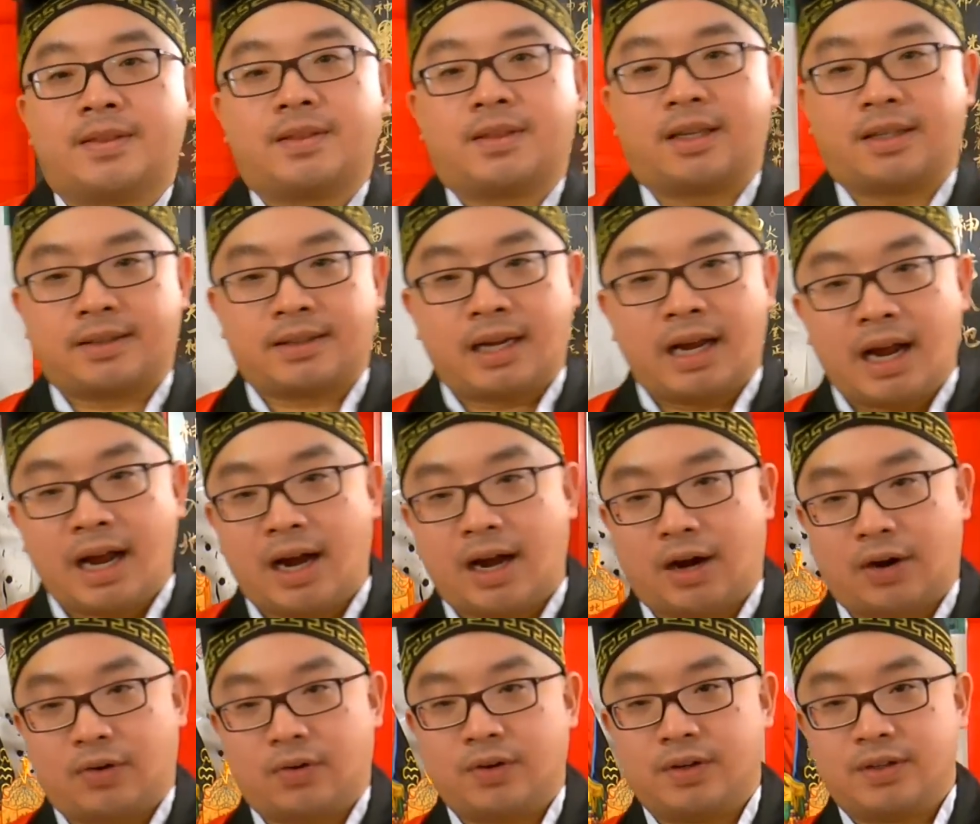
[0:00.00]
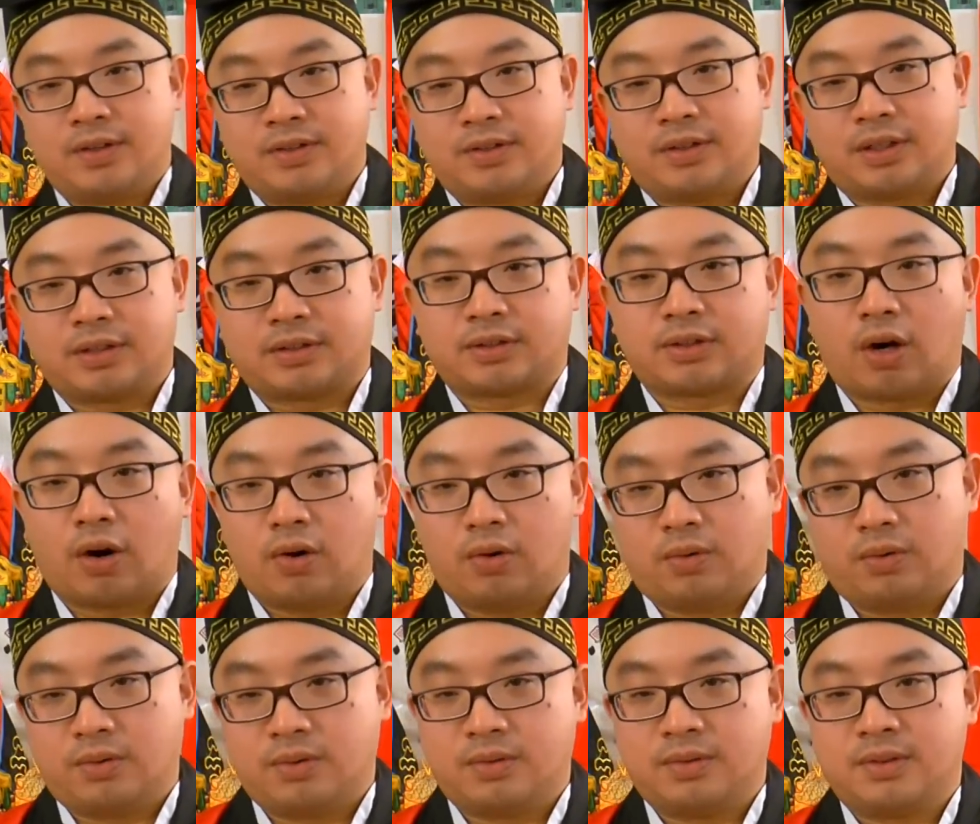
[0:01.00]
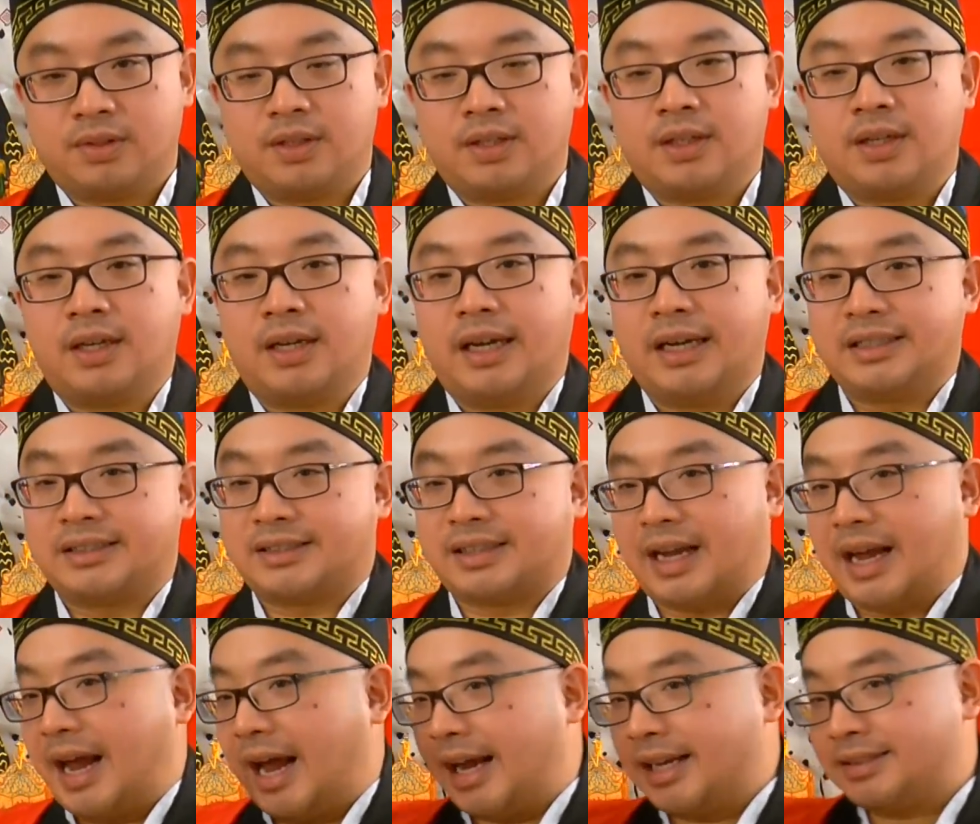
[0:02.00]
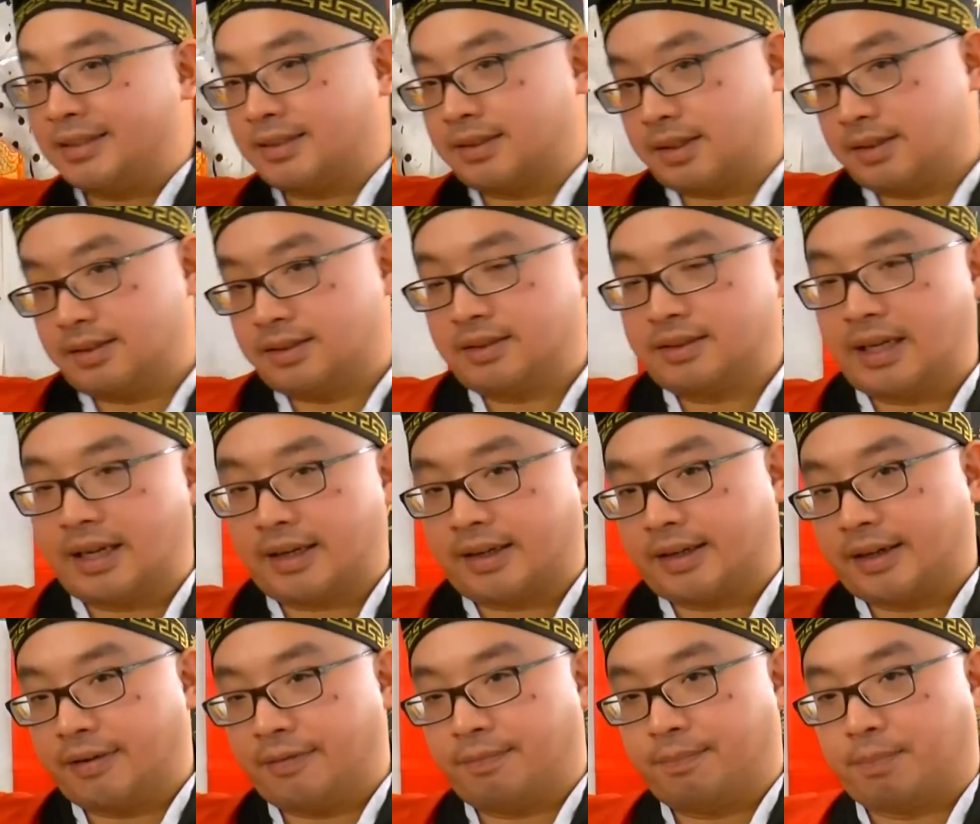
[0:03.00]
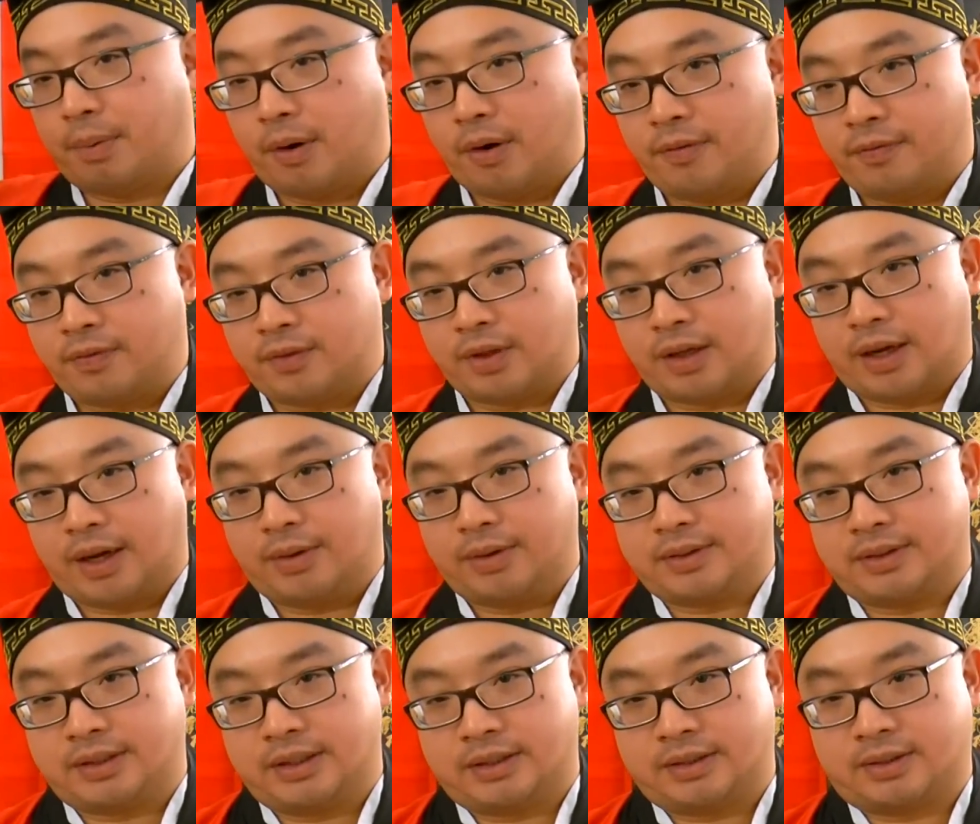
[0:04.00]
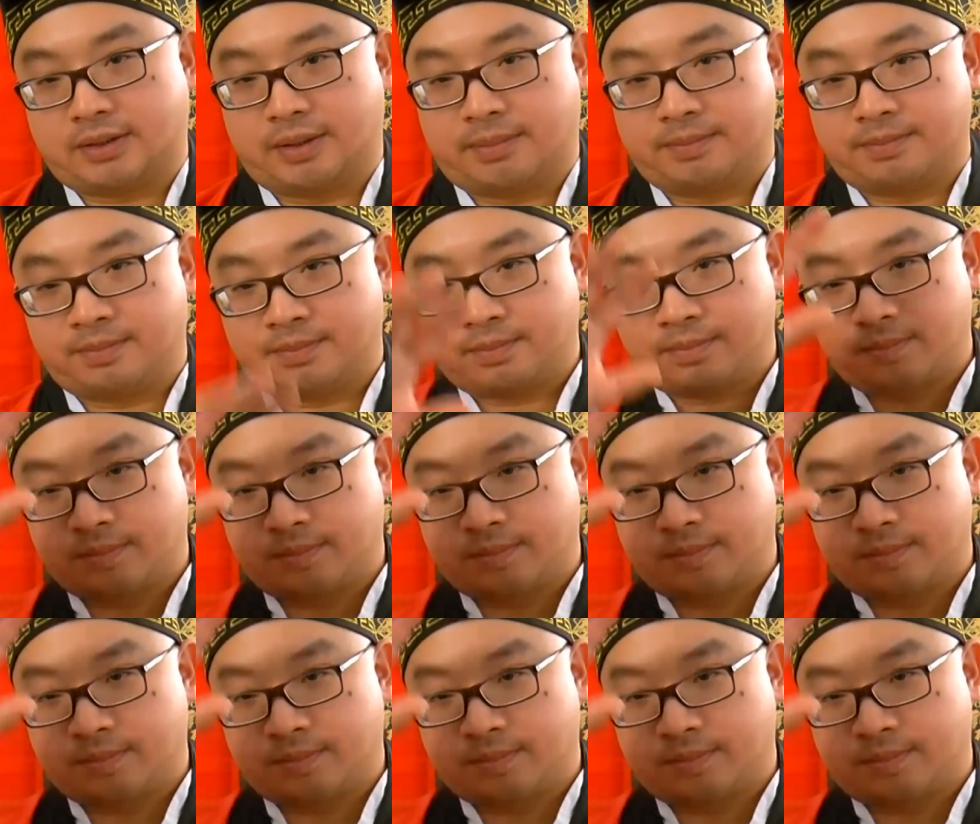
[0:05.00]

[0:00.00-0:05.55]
The Tao, the Dou, is the essence that gives birth to a system.